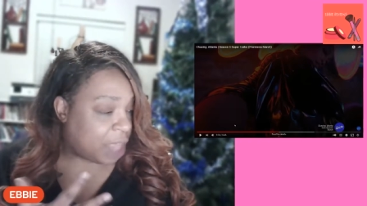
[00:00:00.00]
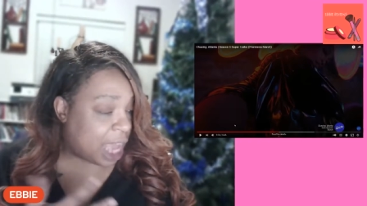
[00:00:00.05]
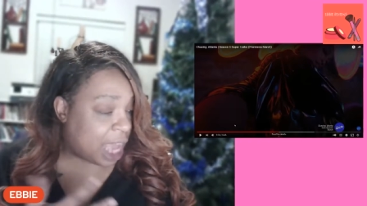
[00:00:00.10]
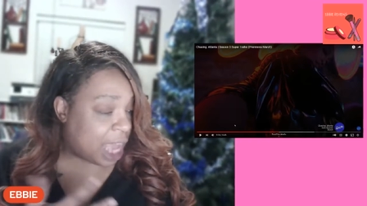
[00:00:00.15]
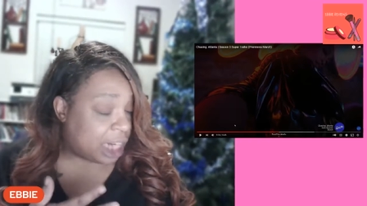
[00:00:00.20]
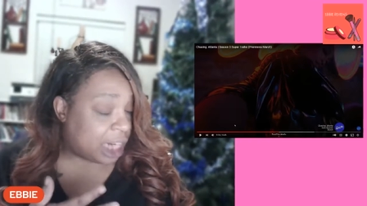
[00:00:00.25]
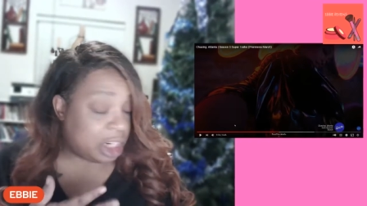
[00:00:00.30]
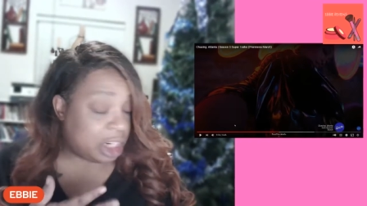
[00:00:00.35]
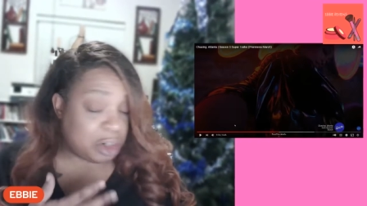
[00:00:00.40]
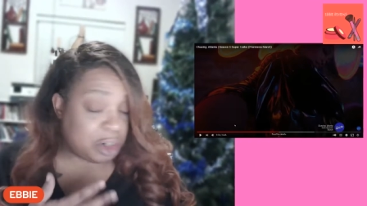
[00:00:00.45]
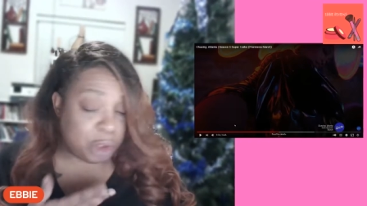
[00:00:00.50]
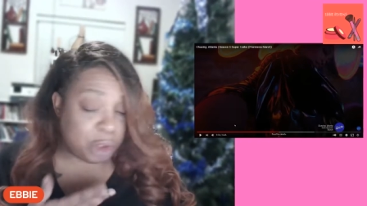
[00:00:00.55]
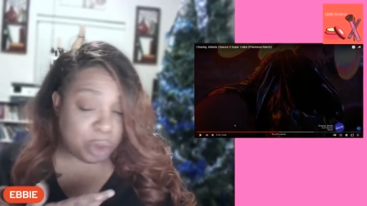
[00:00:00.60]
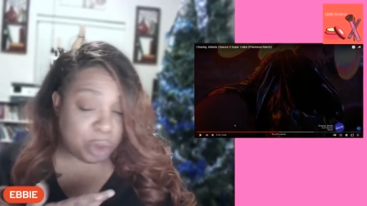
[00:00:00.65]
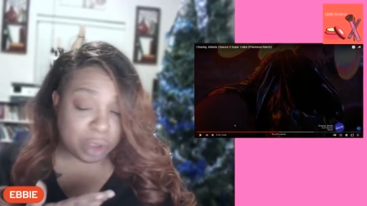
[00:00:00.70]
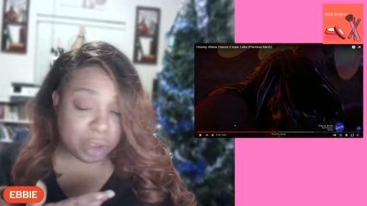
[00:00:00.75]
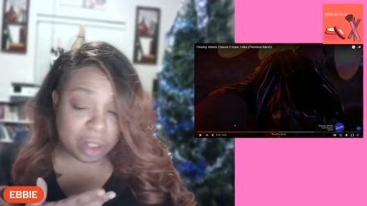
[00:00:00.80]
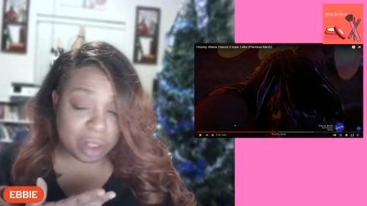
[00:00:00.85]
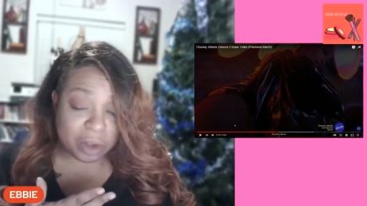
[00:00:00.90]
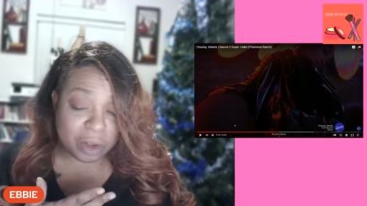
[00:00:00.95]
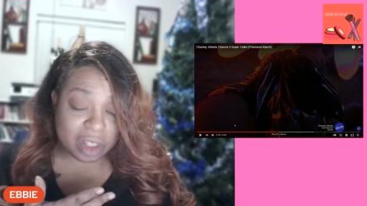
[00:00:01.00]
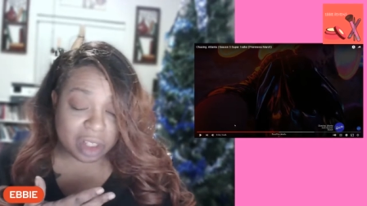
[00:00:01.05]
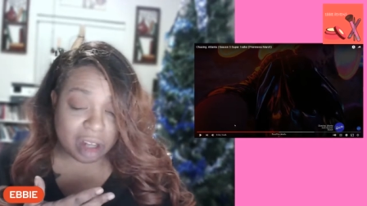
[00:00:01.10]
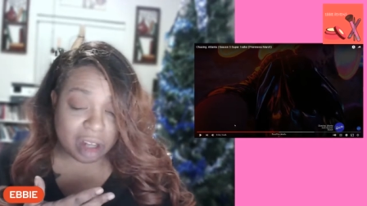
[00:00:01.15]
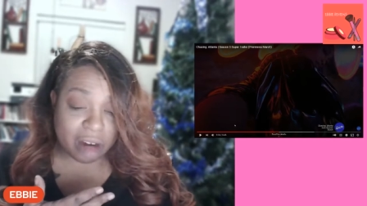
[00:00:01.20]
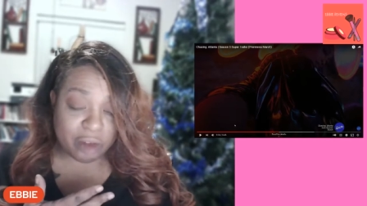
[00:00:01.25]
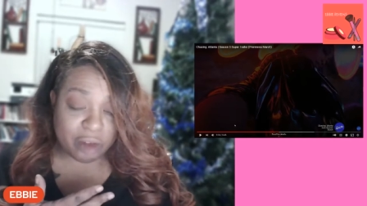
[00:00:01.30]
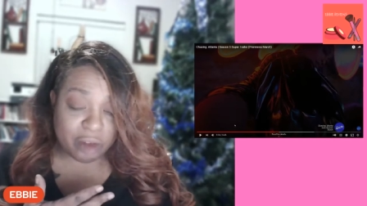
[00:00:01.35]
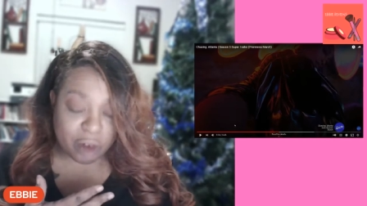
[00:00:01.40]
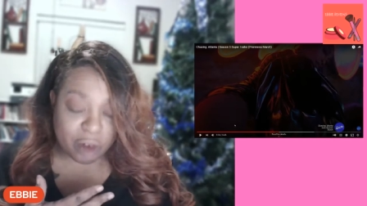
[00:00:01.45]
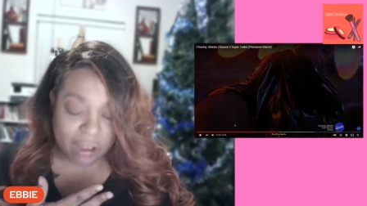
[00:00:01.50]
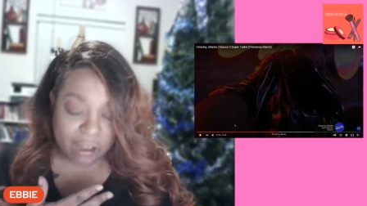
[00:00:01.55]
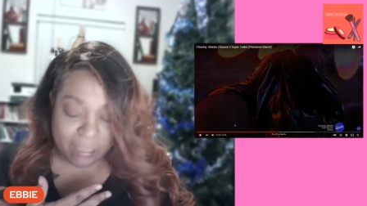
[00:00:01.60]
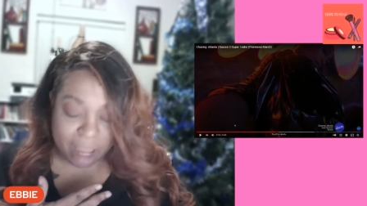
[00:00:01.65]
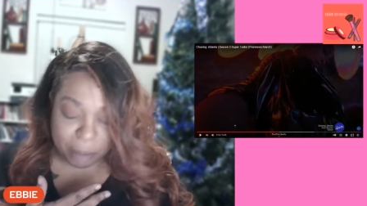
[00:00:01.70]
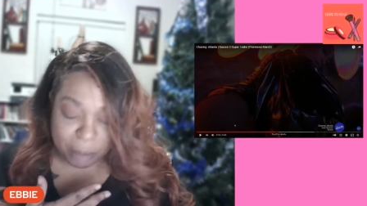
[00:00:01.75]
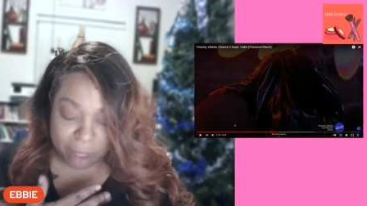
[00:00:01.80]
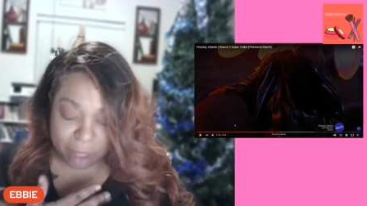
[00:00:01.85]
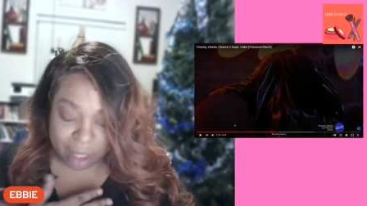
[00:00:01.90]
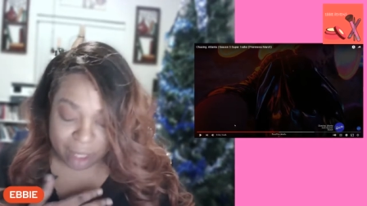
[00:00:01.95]
I didn't know you was going to start
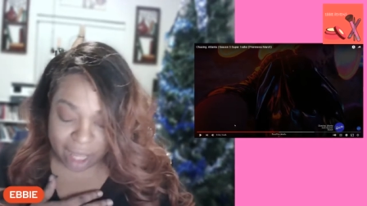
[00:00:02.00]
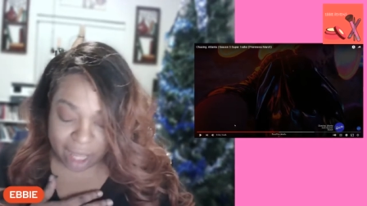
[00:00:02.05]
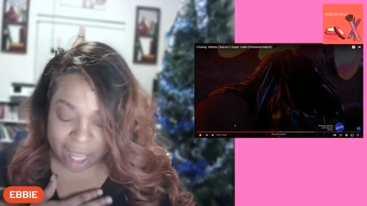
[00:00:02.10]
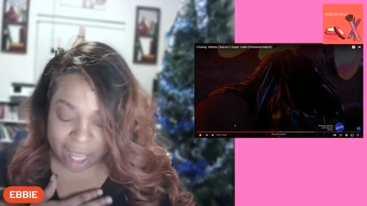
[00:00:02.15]
rapping